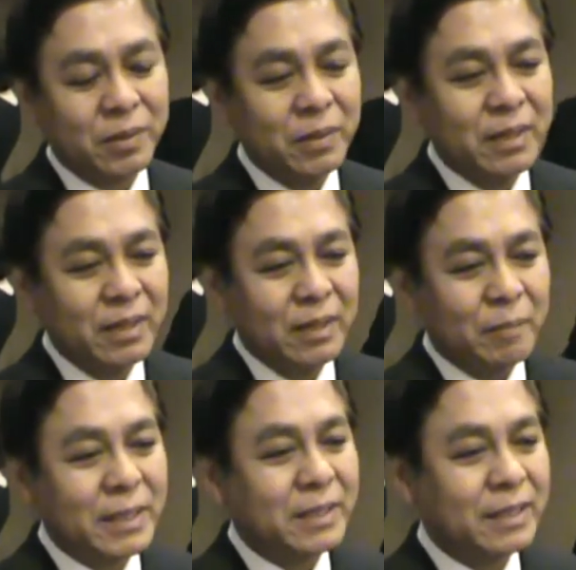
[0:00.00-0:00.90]
So
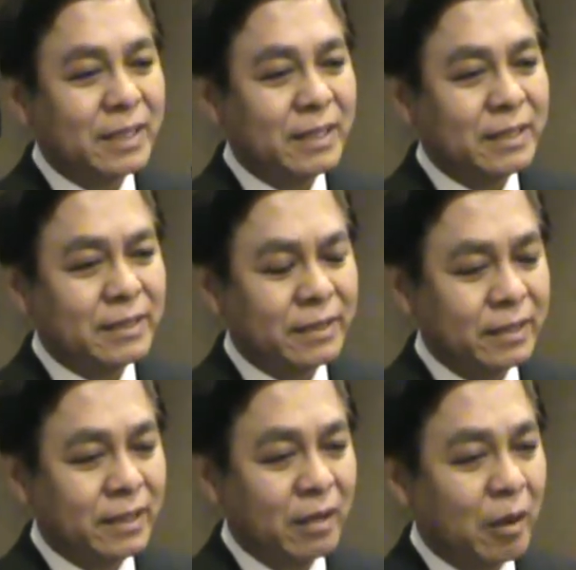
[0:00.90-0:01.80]
basically these are
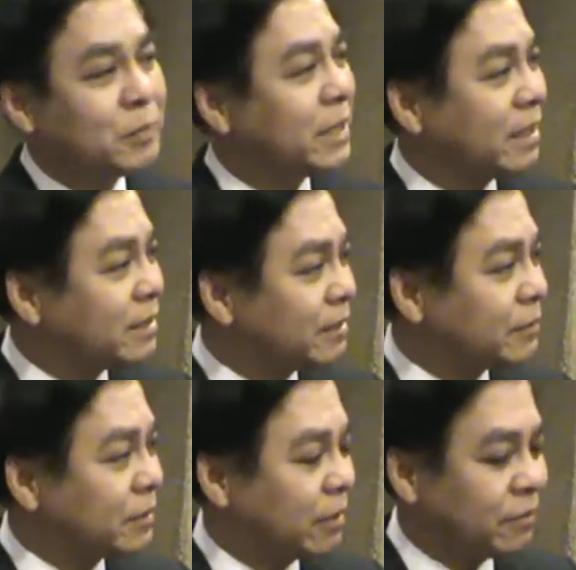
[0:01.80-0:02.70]
the
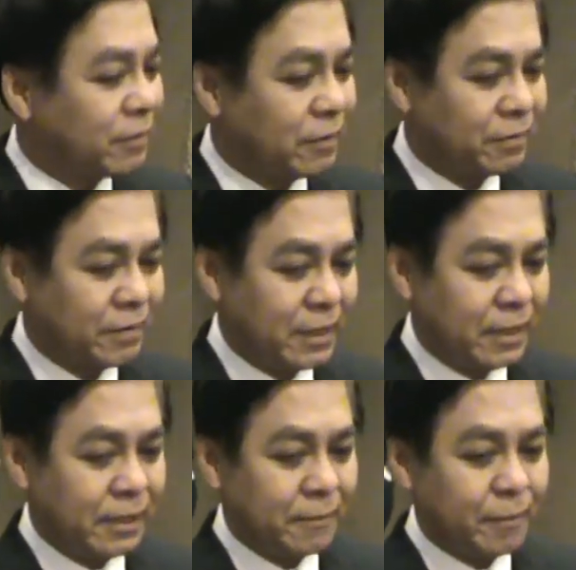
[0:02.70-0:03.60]
objectives of
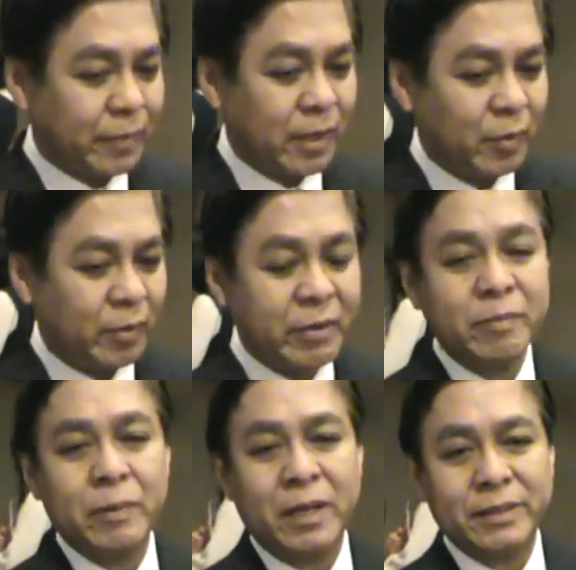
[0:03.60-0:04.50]
the review
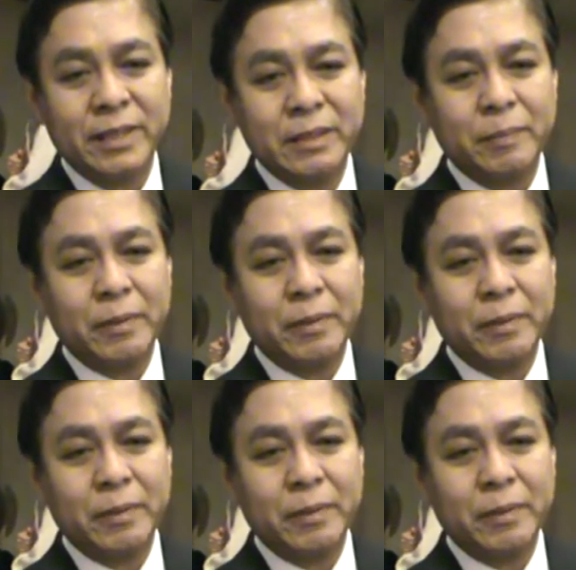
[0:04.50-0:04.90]
process.